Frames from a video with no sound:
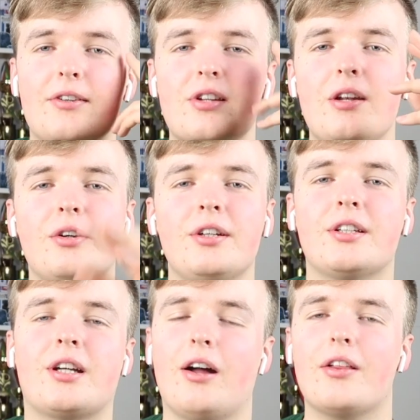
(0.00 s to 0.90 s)
Let's look at
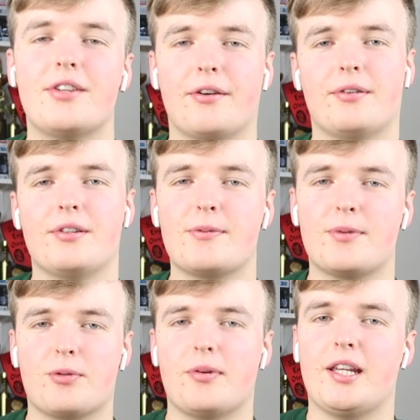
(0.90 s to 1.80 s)
the colour difference
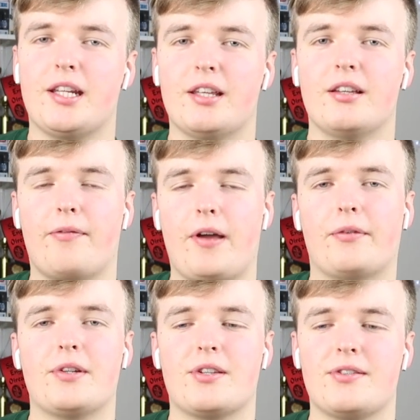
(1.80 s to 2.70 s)
between the
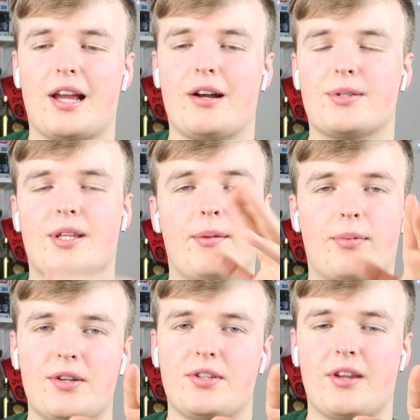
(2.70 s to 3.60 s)
Featherington's house and the
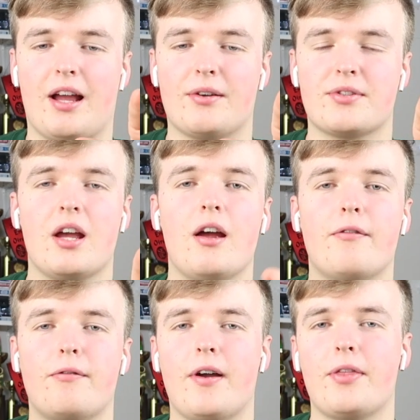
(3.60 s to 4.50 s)
Bridgerton house.
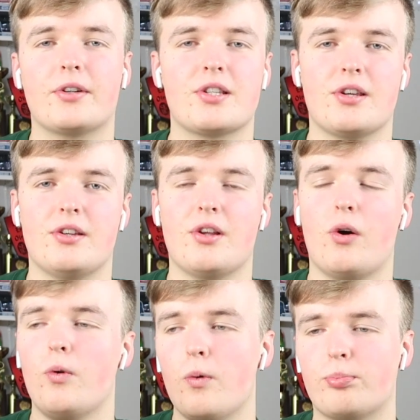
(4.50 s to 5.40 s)
Featherington,
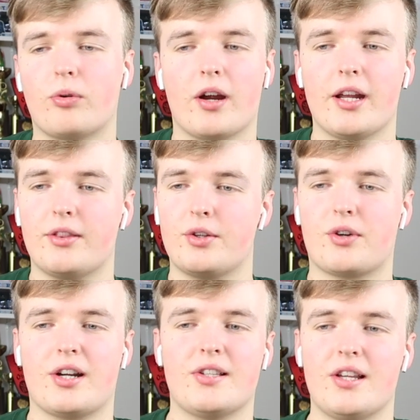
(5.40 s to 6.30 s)
all bright, the
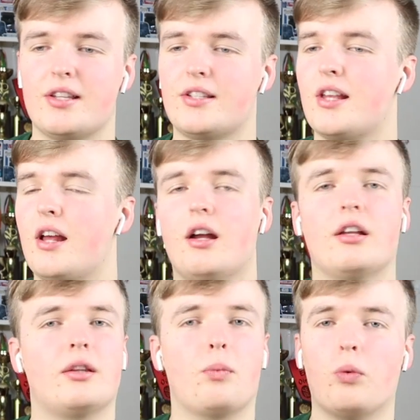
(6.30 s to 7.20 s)
dresses,
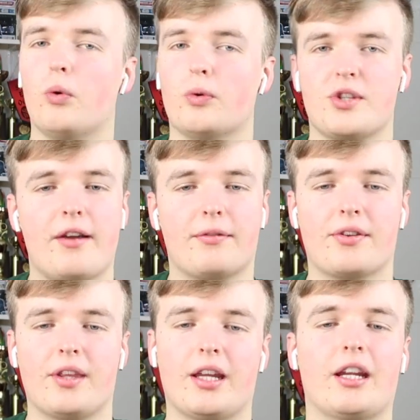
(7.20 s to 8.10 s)
the walls,
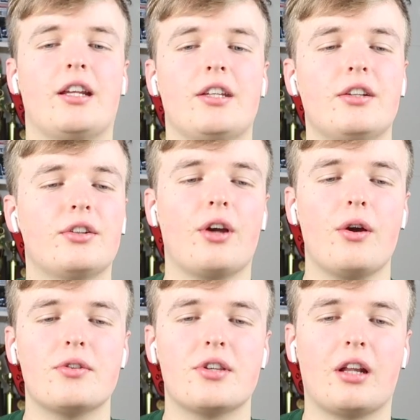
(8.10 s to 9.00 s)
everything. And you
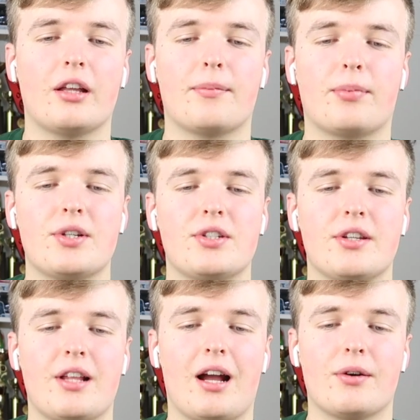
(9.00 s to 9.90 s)
go to like the
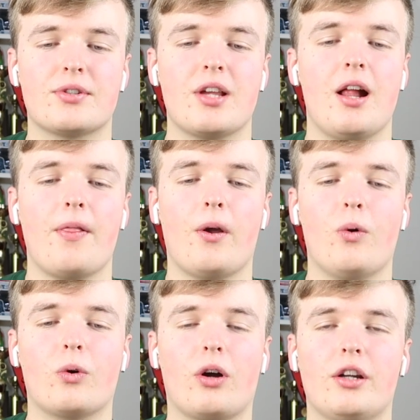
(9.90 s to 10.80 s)
Bridgerton house, they're
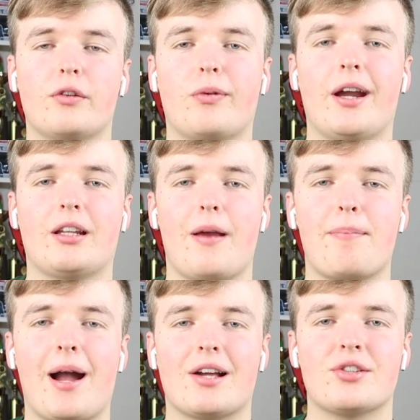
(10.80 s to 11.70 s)
all kind of wearing
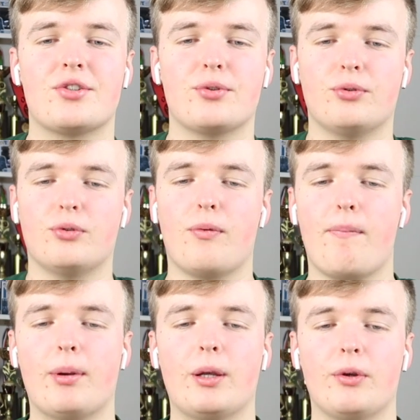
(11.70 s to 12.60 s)
like
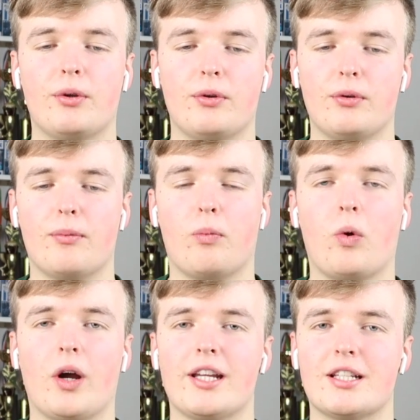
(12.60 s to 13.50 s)
pastel, blue,
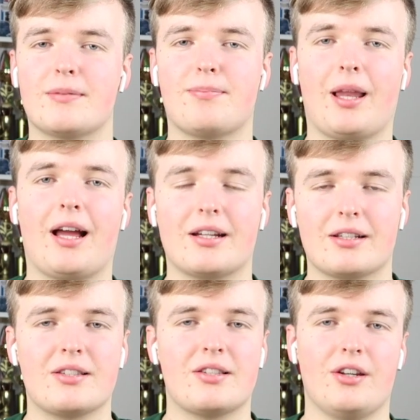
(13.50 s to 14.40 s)
whites,
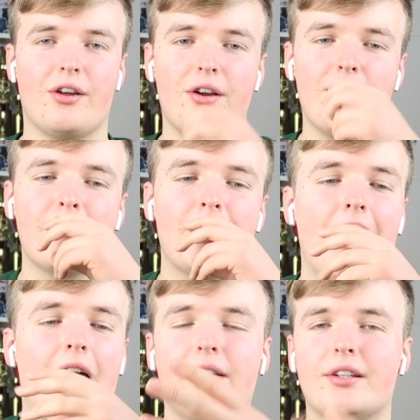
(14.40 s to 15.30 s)
blacks, you know?
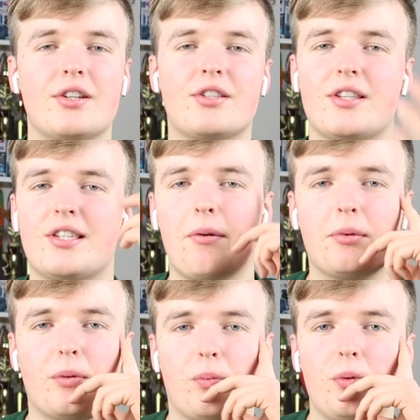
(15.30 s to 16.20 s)
And then just the same
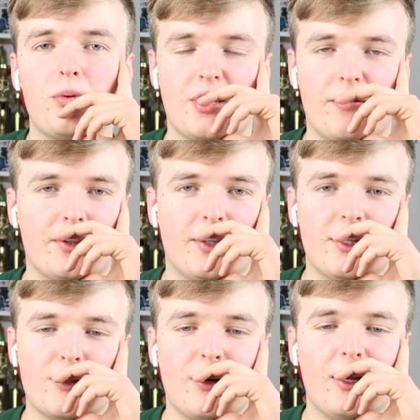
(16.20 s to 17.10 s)
with the walls and everything
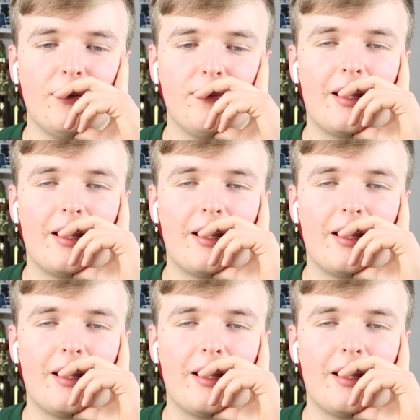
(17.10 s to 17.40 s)
as well.